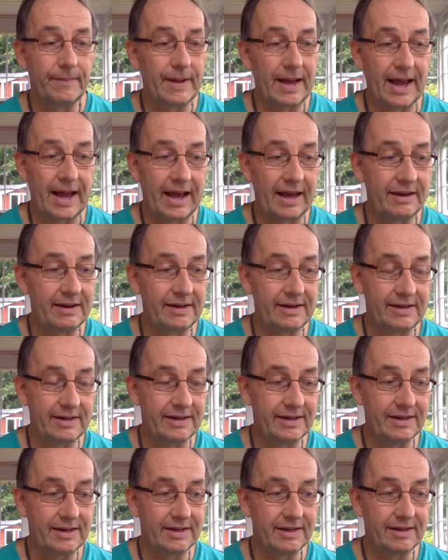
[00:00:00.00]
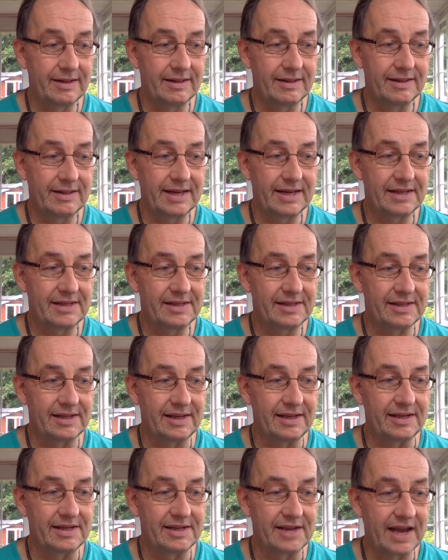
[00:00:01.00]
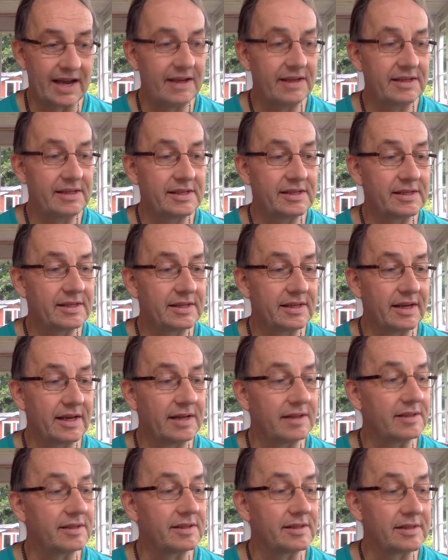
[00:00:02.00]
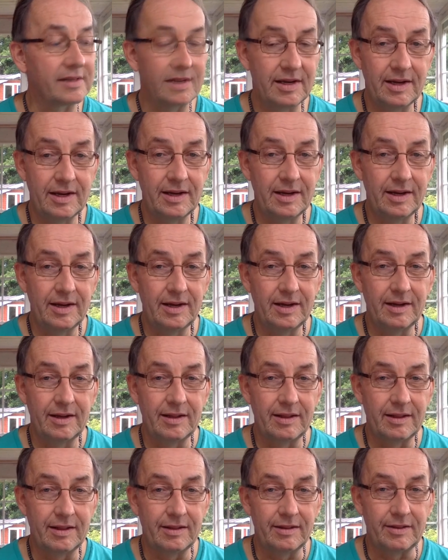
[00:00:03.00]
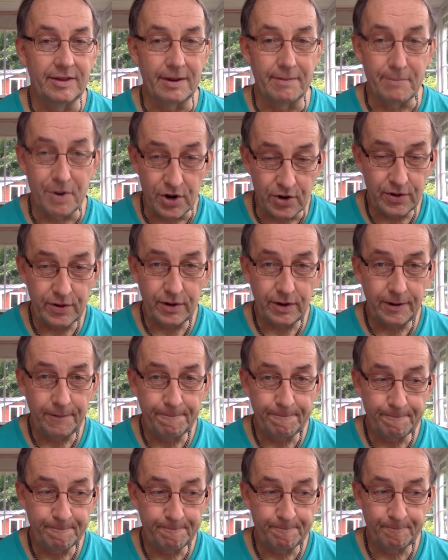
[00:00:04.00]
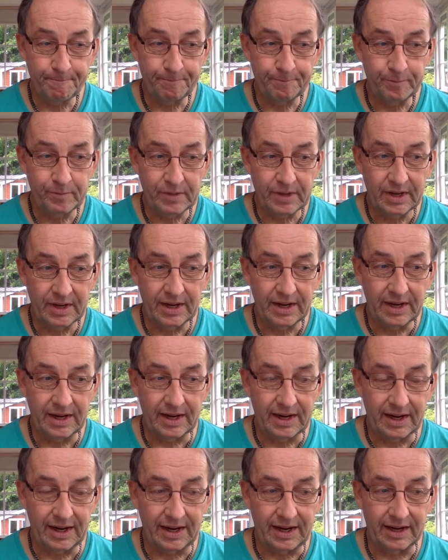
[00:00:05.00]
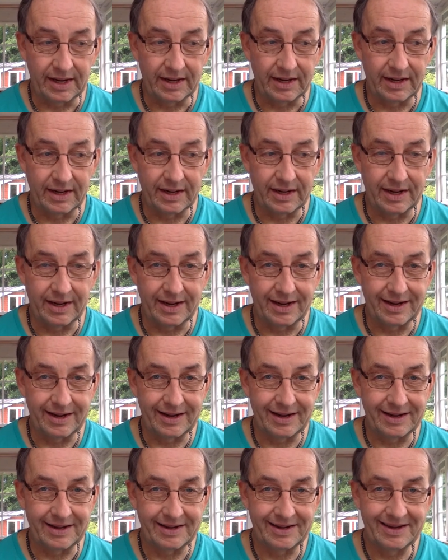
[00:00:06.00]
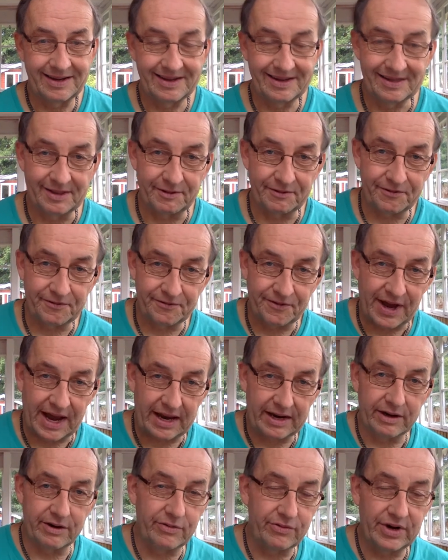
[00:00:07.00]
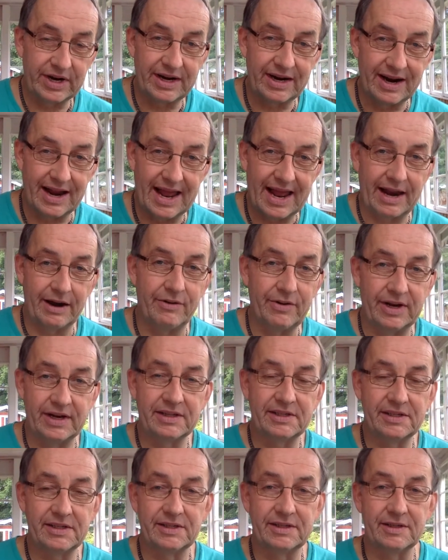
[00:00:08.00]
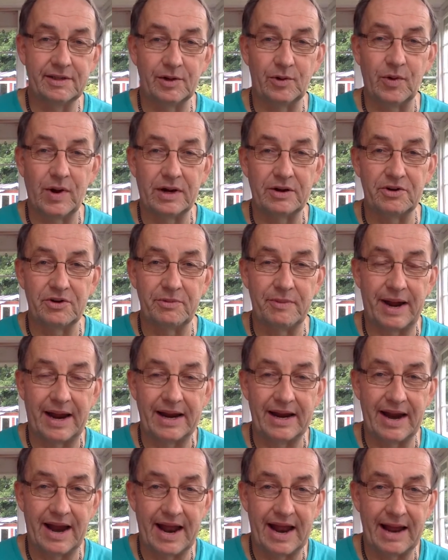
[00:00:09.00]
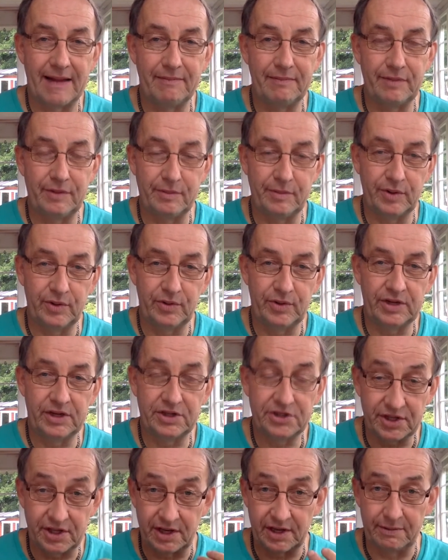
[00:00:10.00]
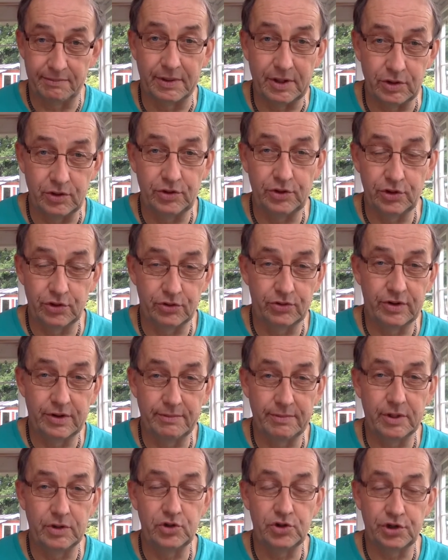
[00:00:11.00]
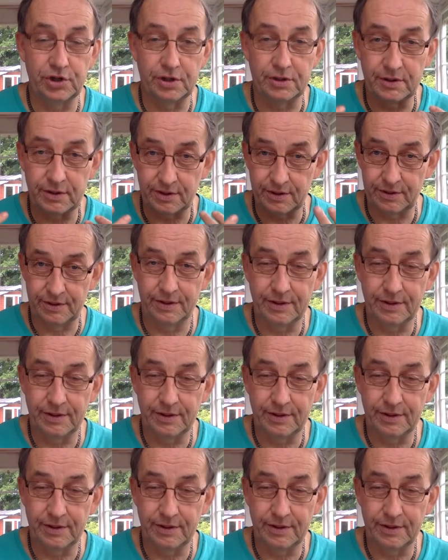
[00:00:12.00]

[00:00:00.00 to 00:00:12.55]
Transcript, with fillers: and that's intense. It's the moon in uh, the fiery Aries, the quantum I am, the moon is the emo your emotion,